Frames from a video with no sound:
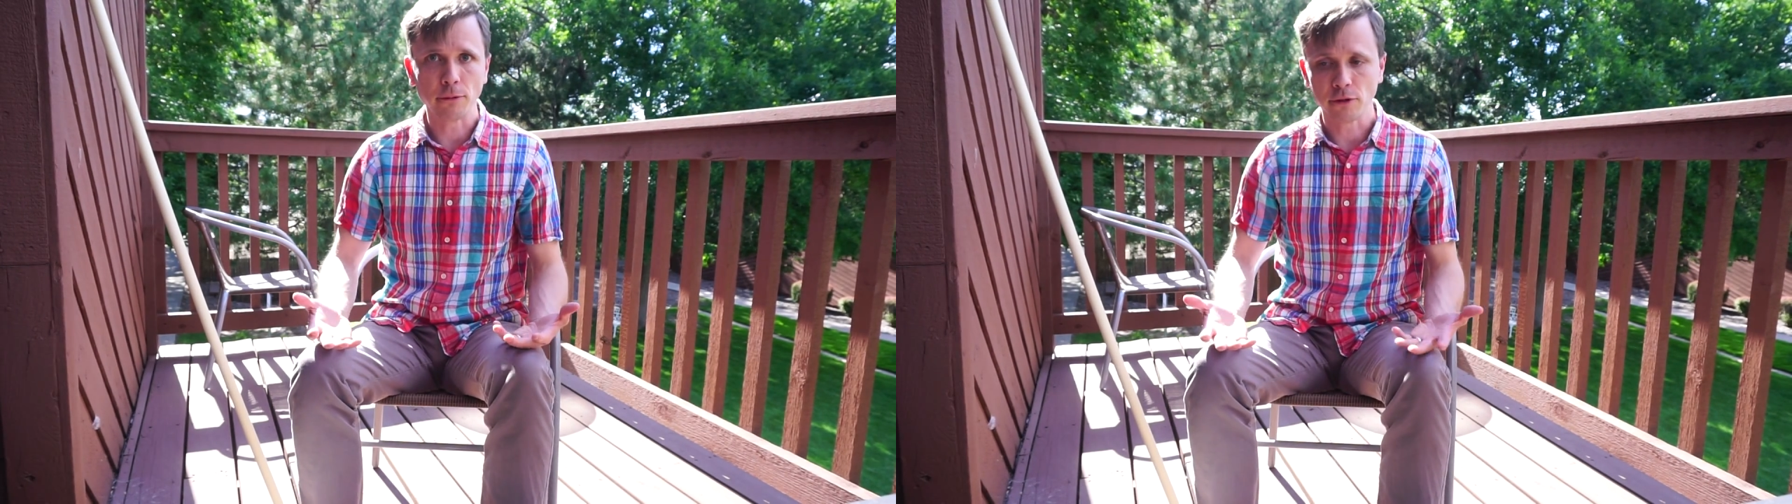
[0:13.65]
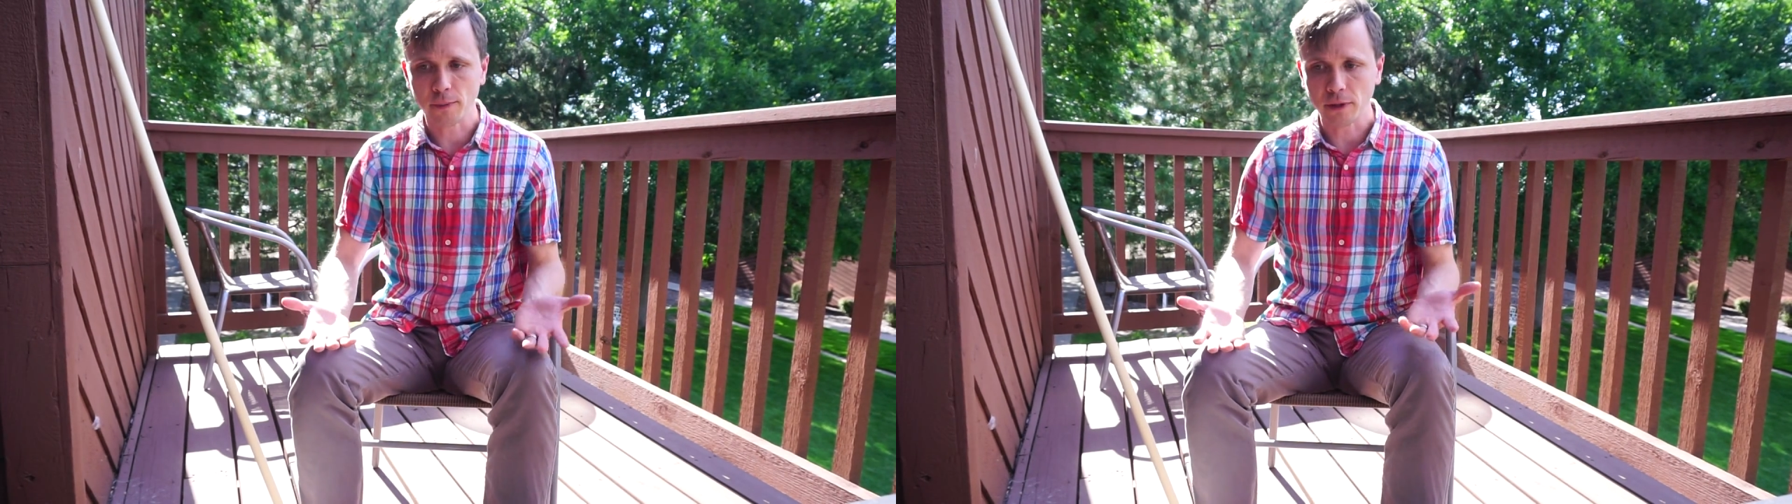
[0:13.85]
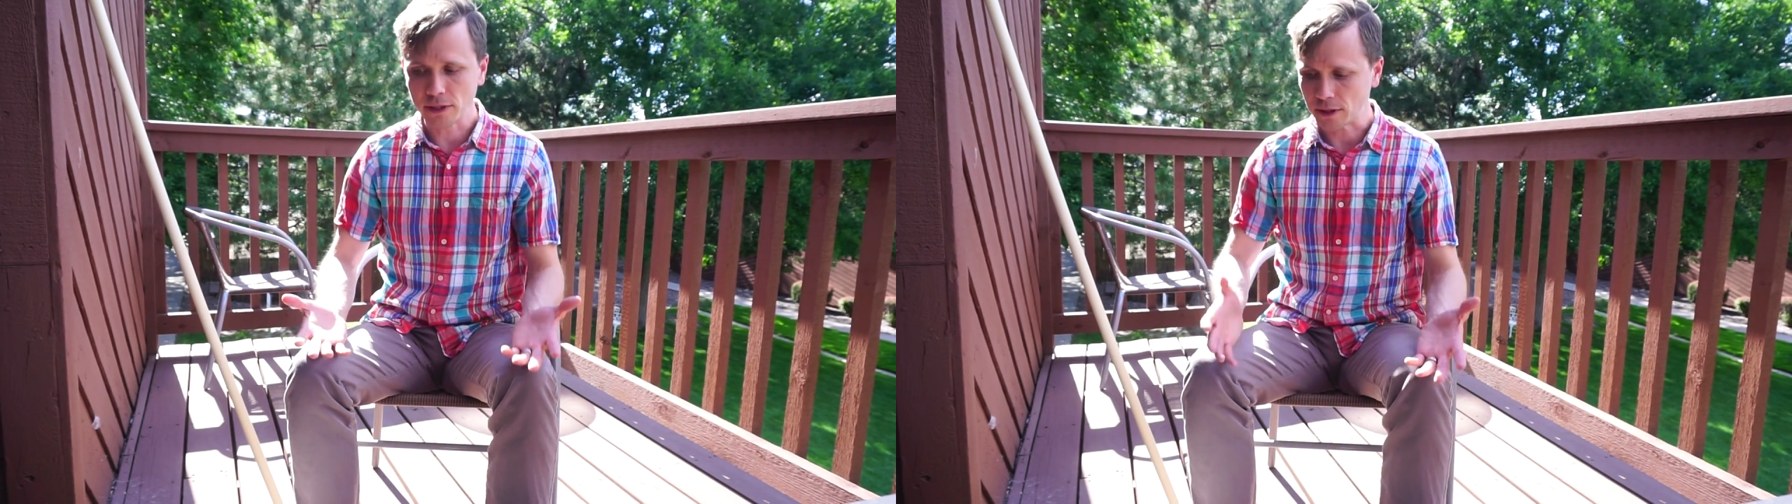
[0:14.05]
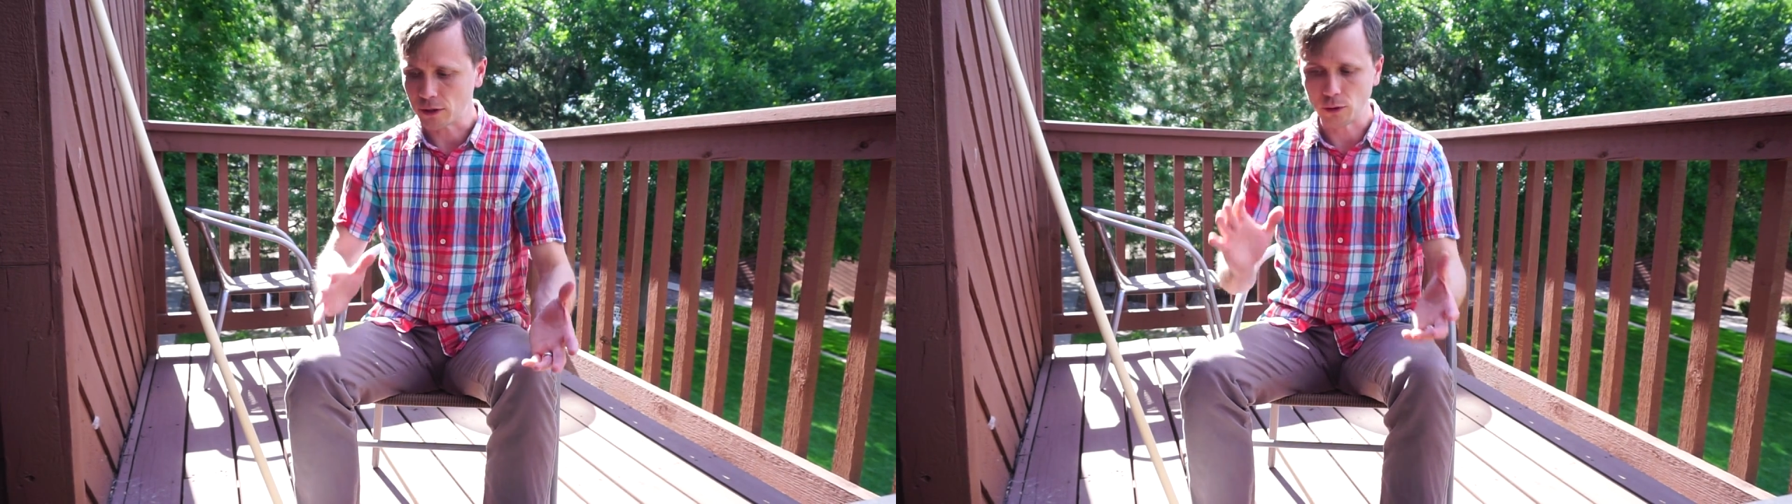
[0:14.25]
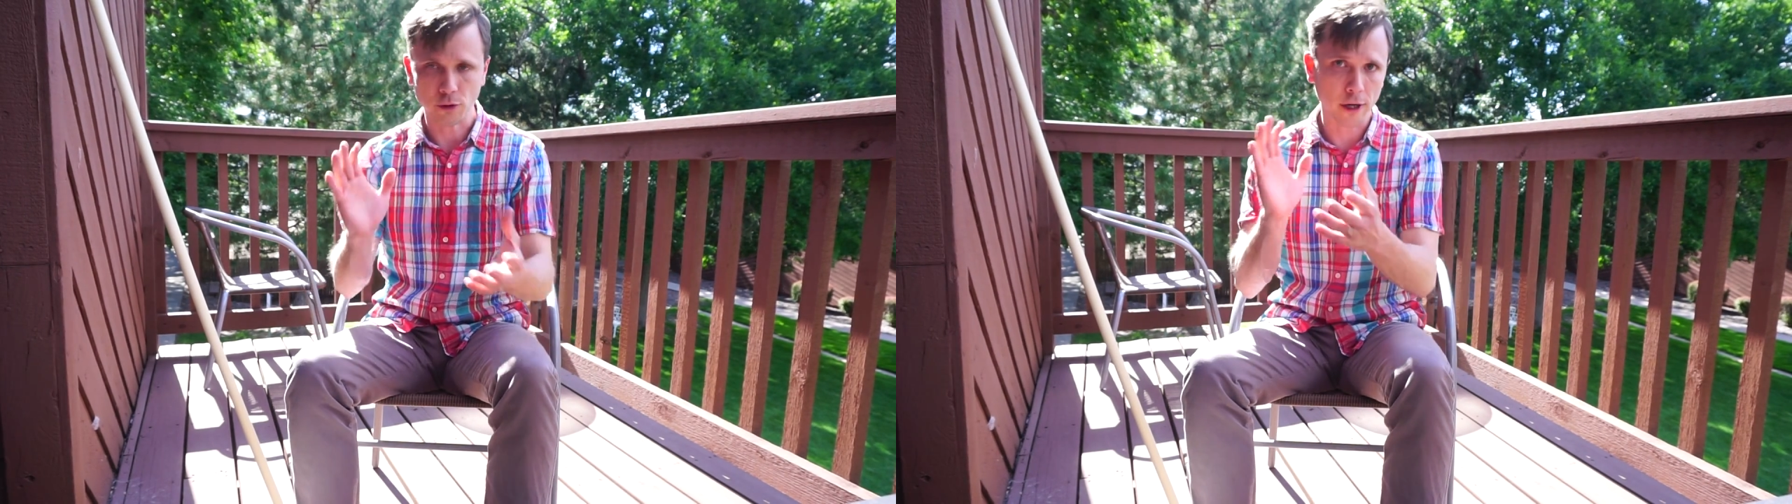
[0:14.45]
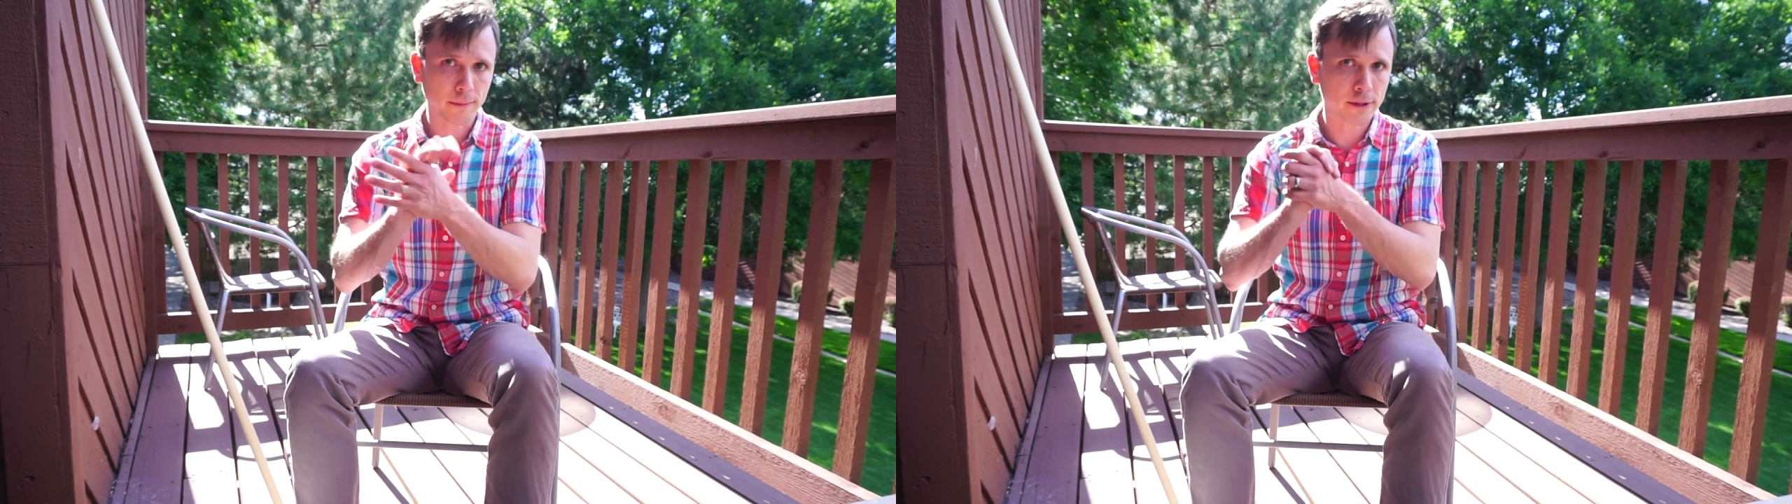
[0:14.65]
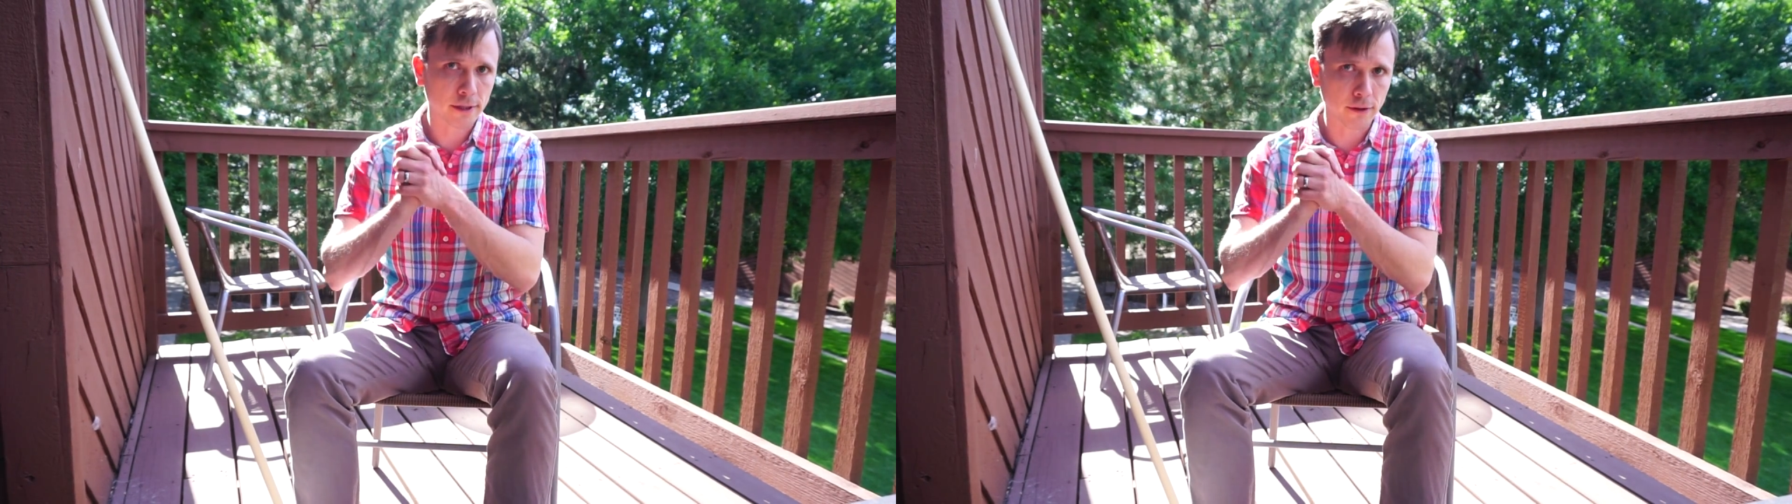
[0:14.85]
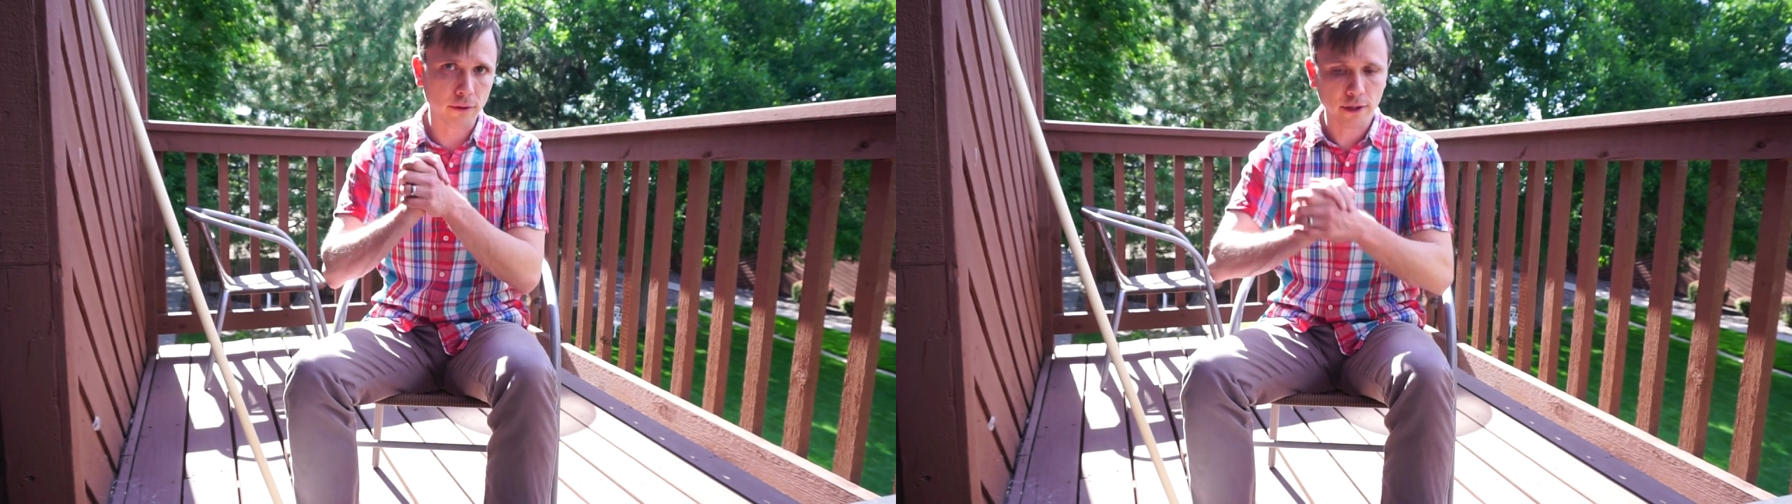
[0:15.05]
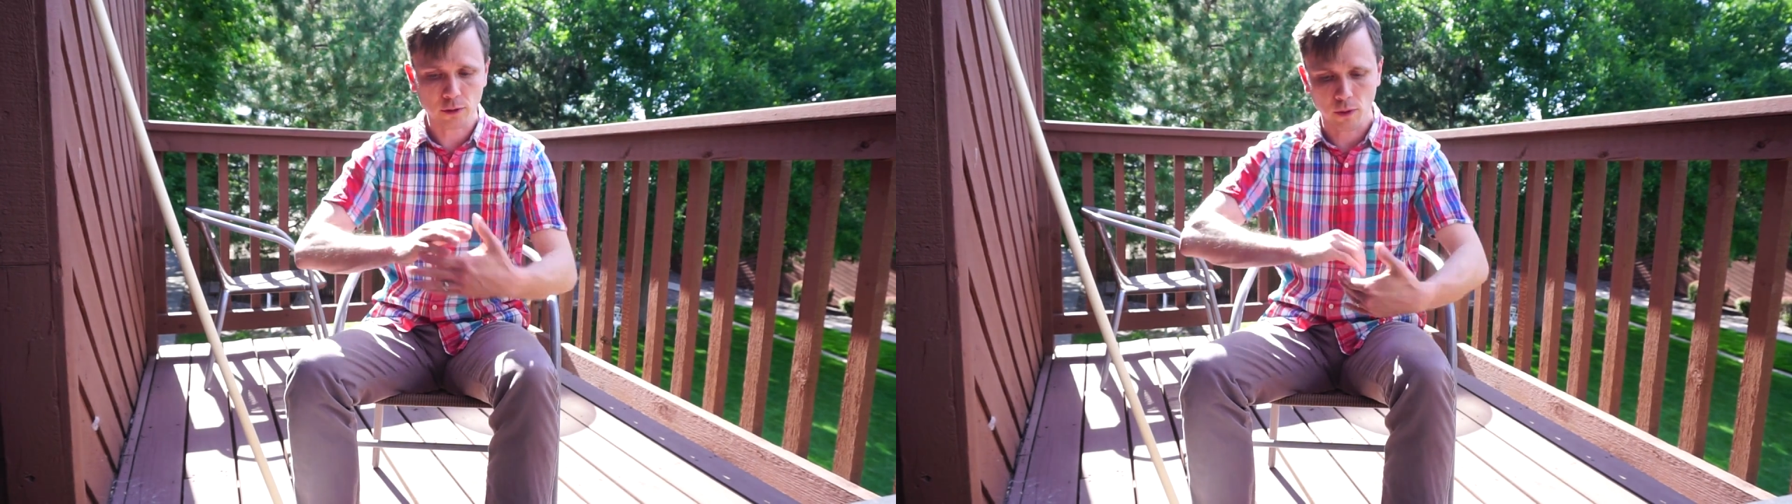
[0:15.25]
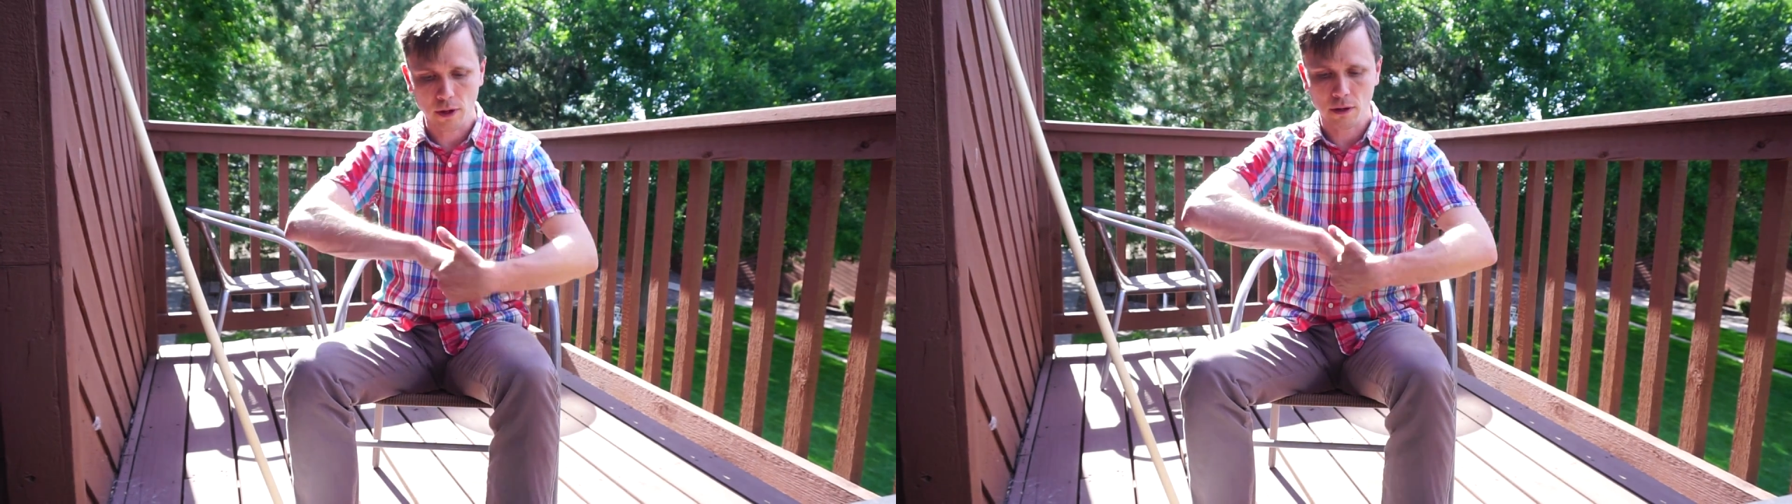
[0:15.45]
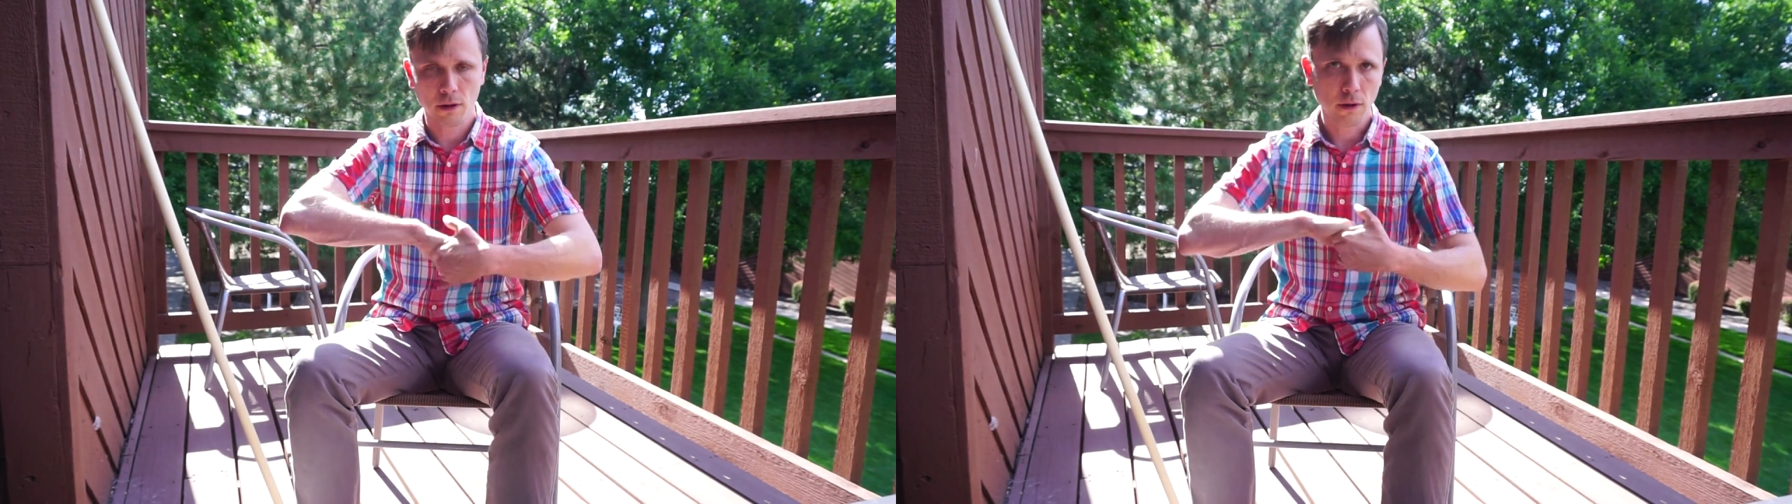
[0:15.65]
you'll typically see two grips, either this one